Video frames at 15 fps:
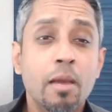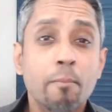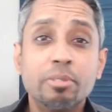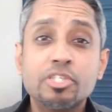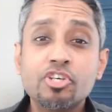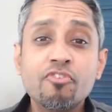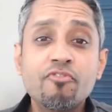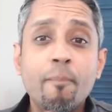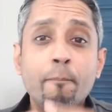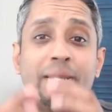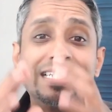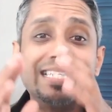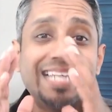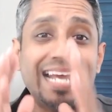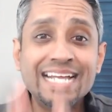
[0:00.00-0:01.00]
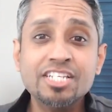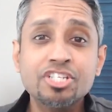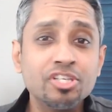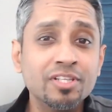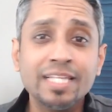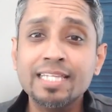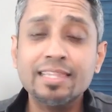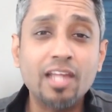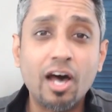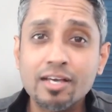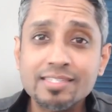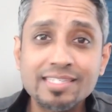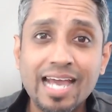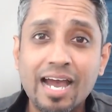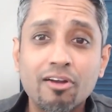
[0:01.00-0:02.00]
but you've potentially
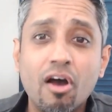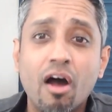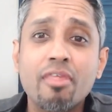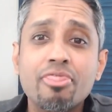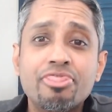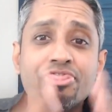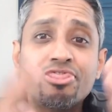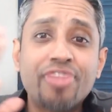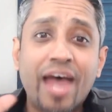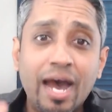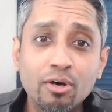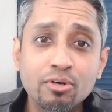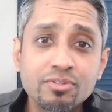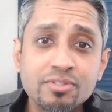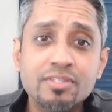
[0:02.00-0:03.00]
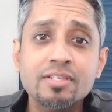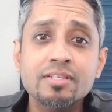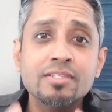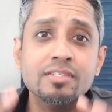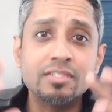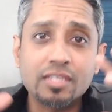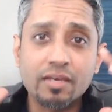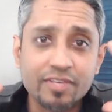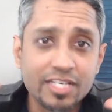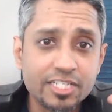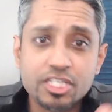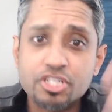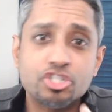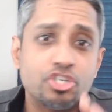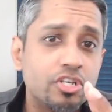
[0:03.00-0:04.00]
lost out on thousands of
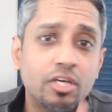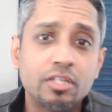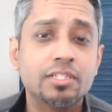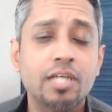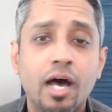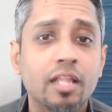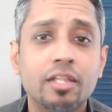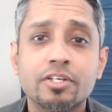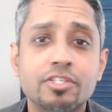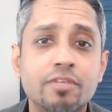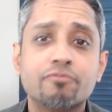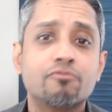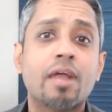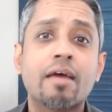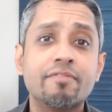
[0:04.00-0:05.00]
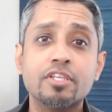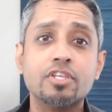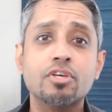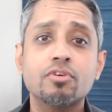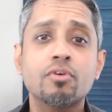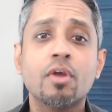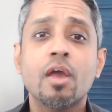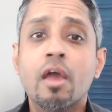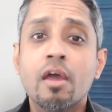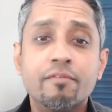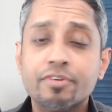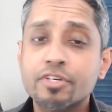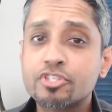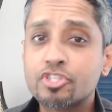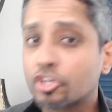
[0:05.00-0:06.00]
additional dollars of revenue
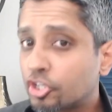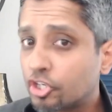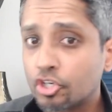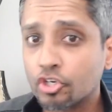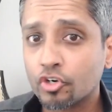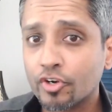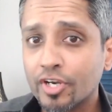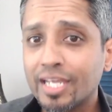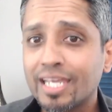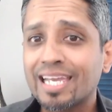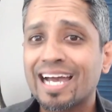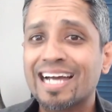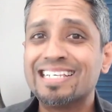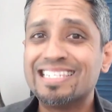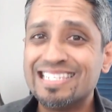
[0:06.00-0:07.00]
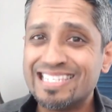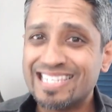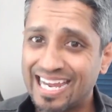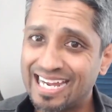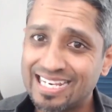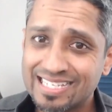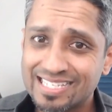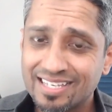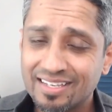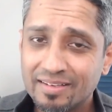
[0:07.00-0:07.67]
for securing a date.